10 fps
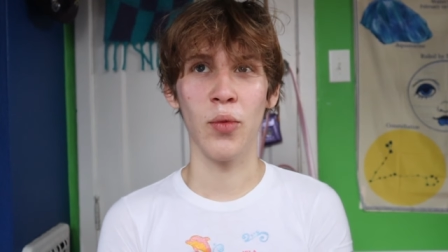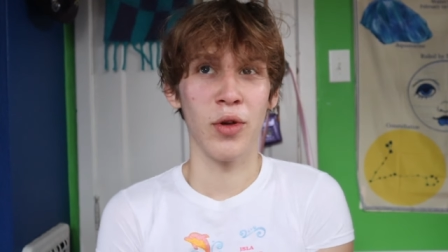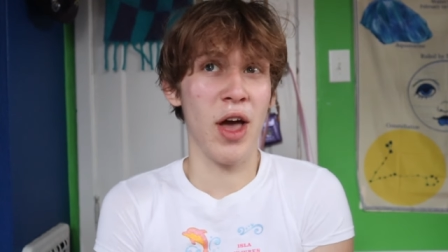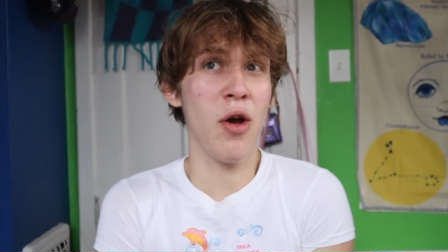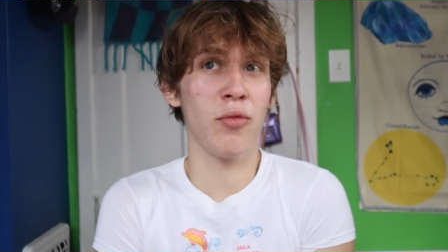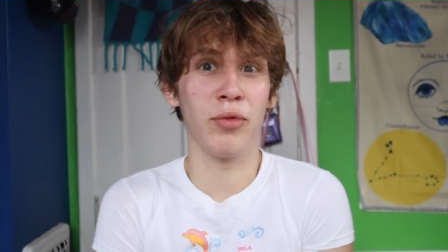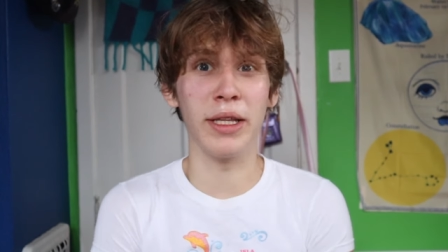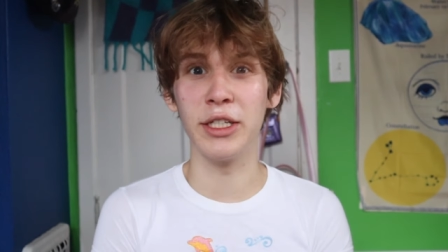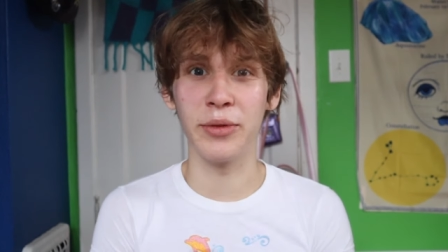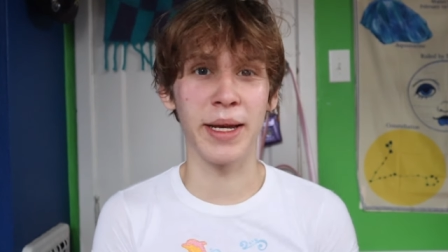without
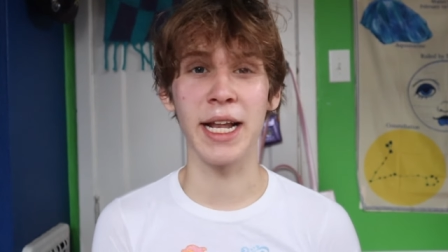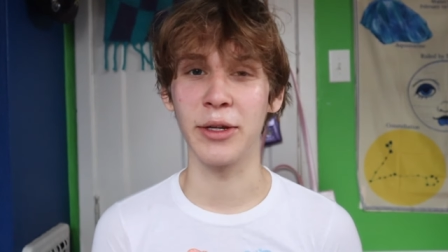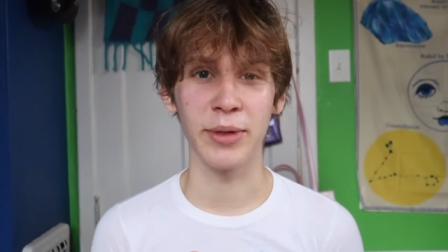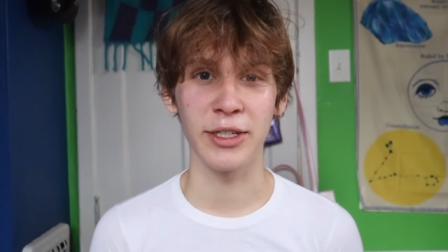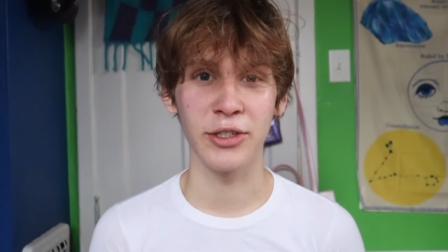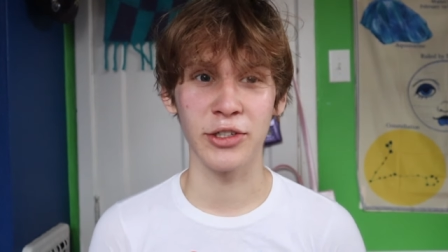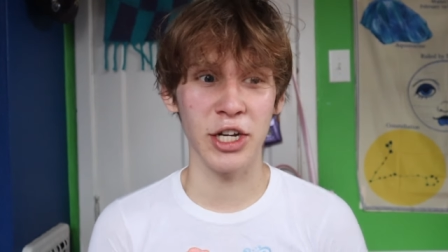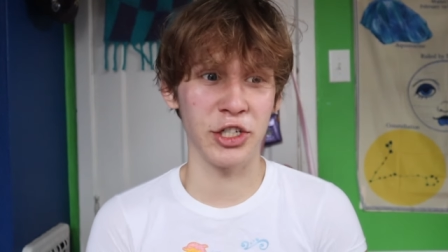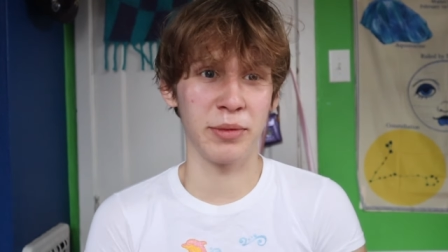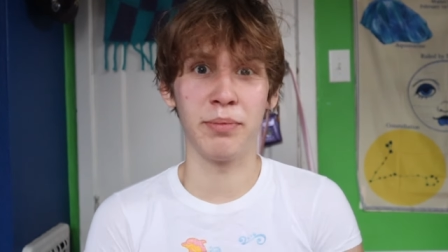really doing any research.
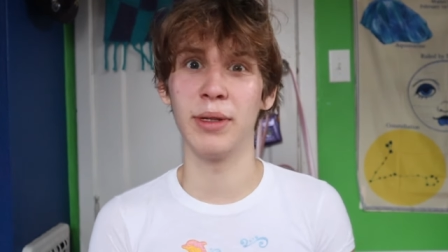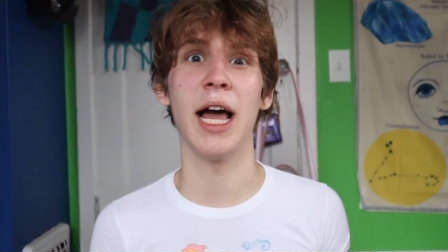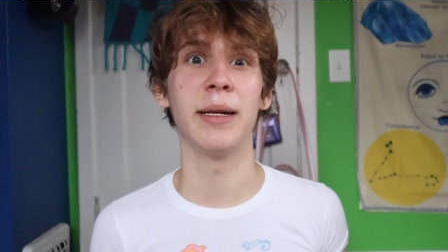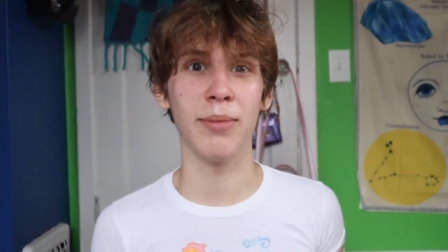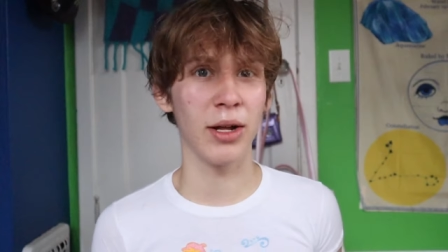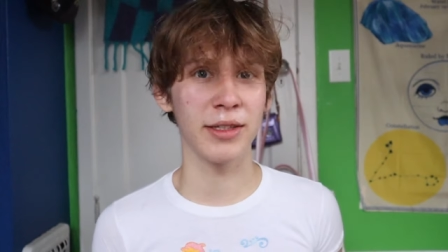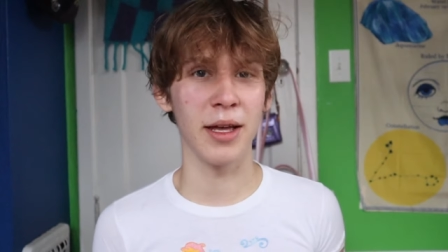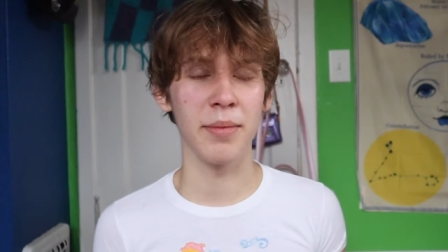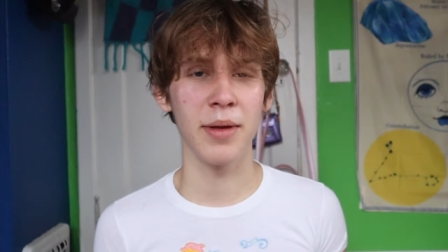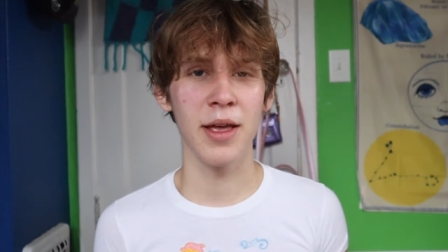I just blind bought
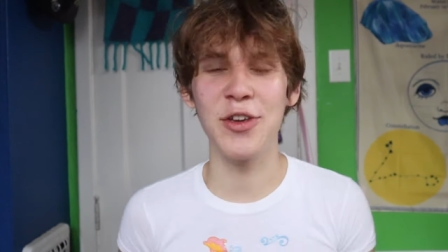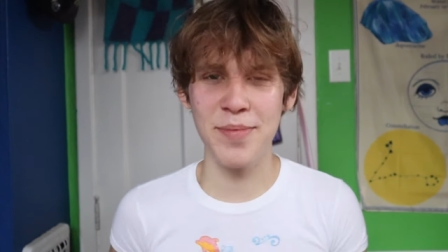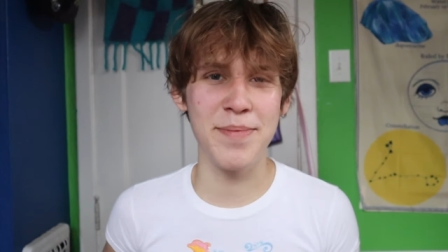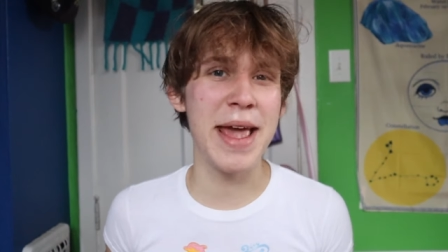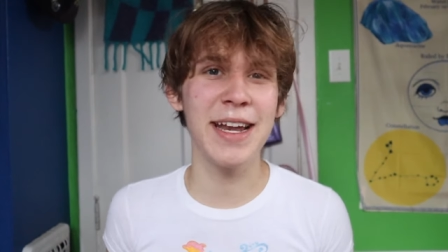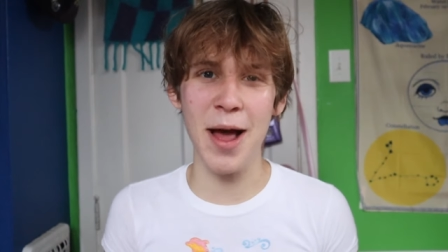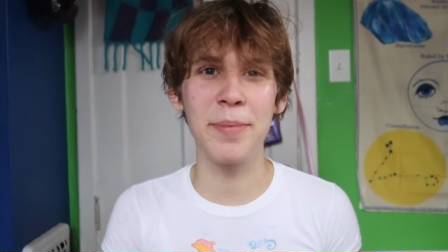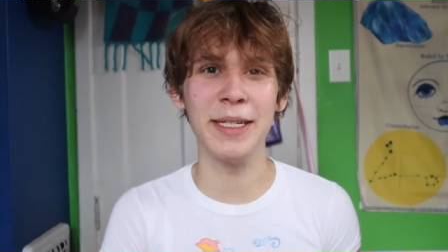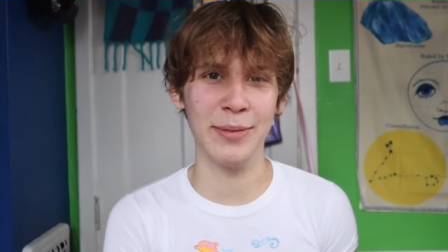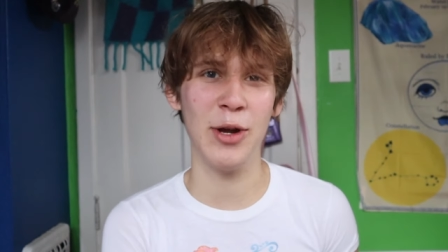them. You may
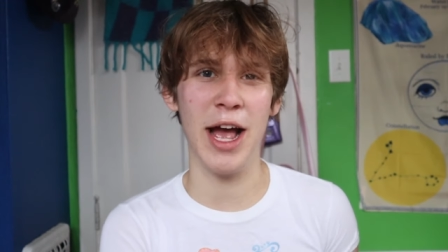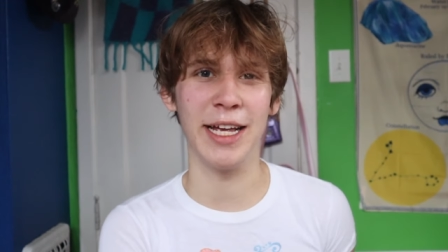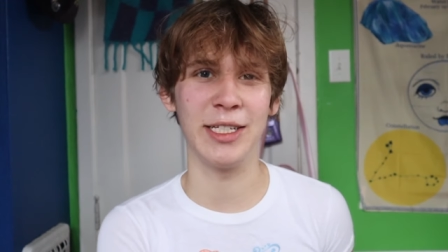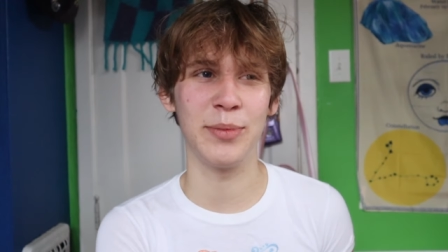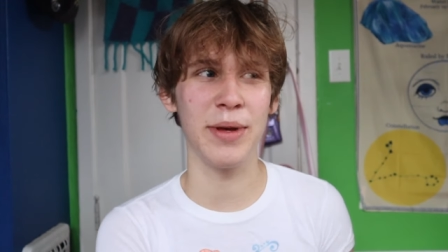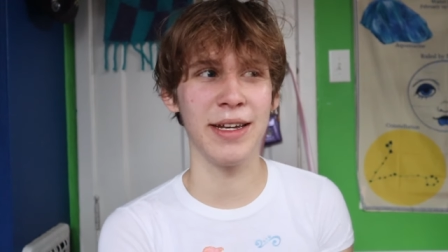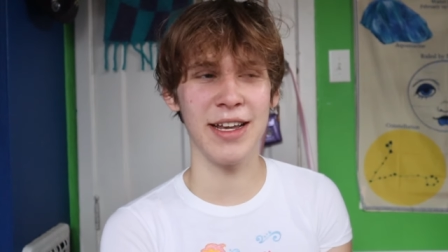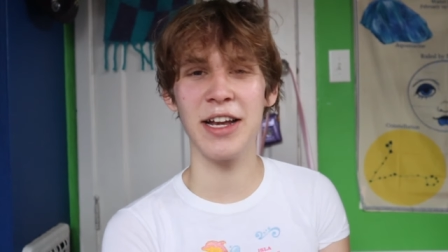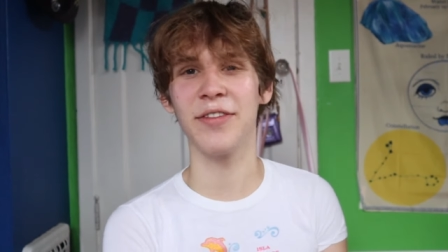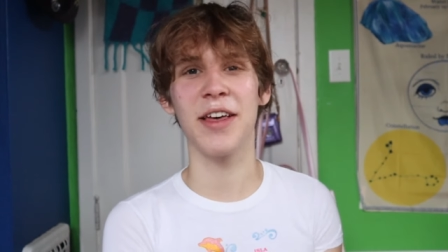not be surprised, but
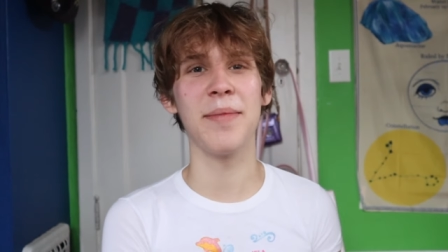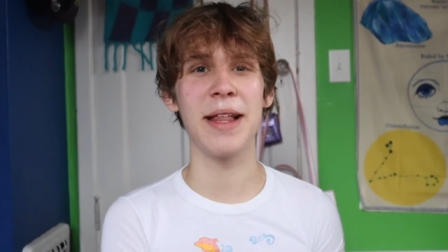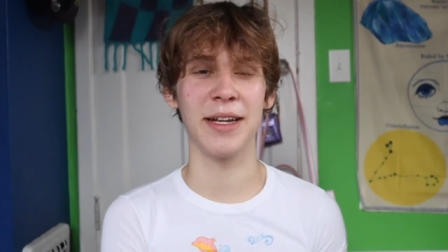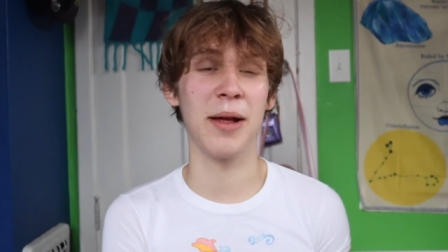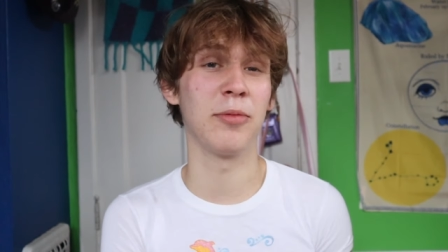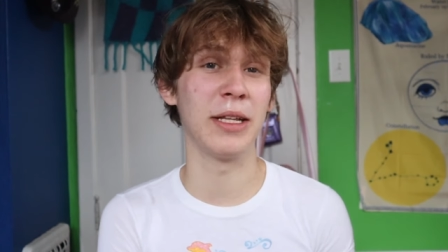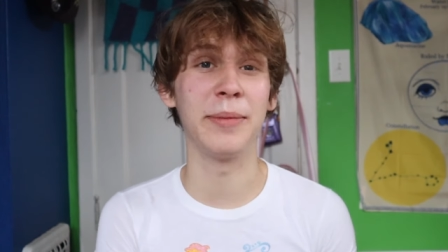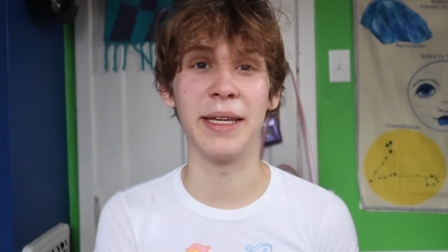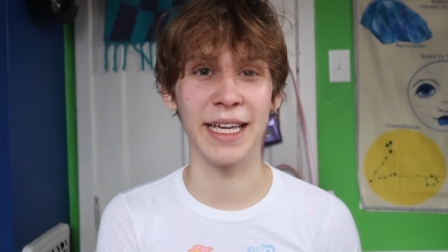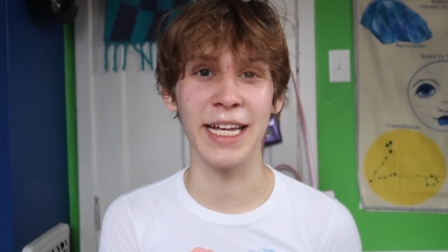none of them ended up
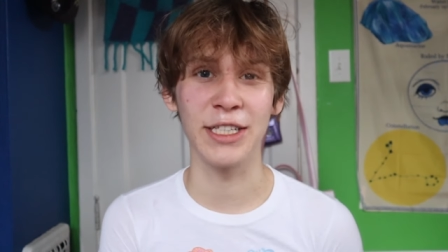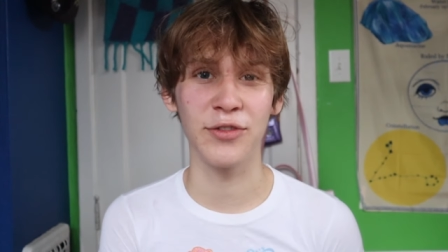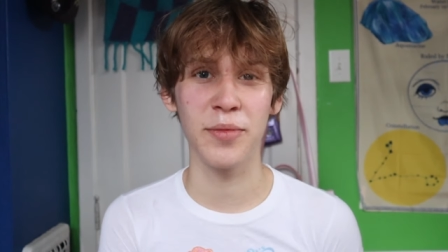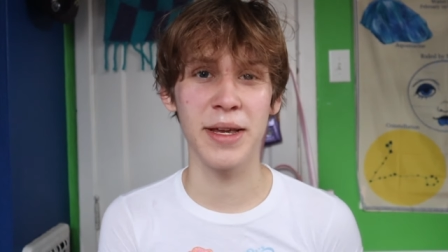really being hits for